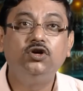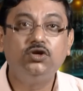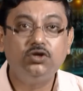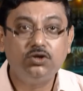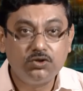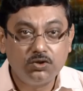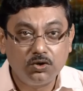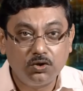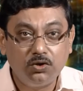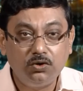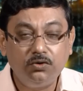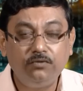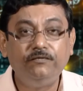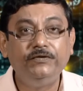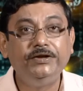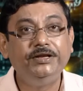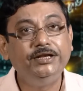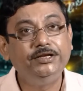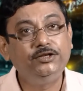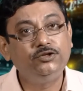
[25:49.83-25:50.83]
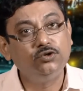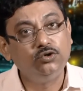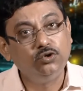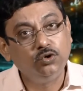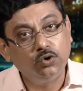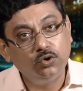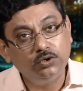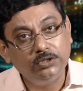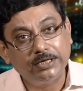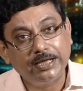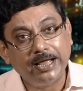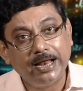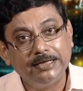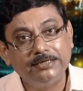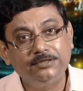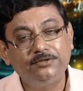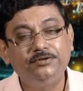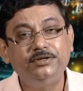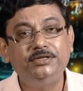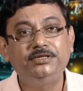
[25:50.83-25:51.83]
So we need to know the
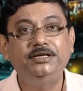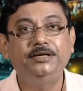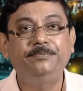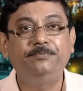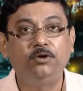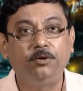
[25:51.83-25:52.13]
characteristic